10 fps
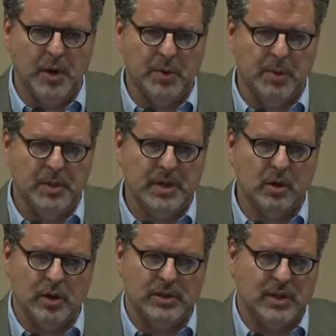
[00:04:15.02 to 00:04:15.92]
both the
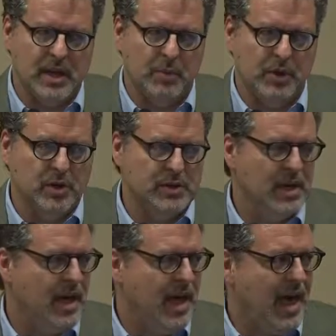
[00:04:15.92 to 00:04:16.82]
materials that they
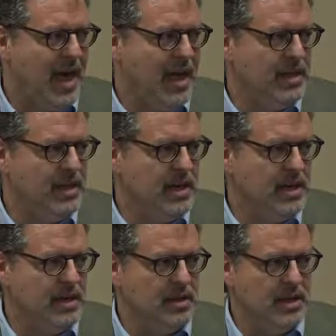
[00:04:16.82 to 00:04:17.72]
produce and
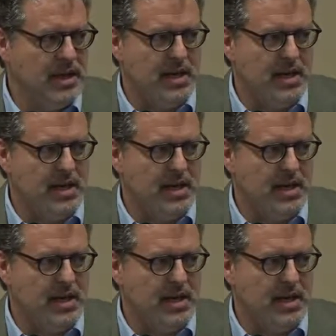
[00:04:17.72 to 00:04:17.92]
the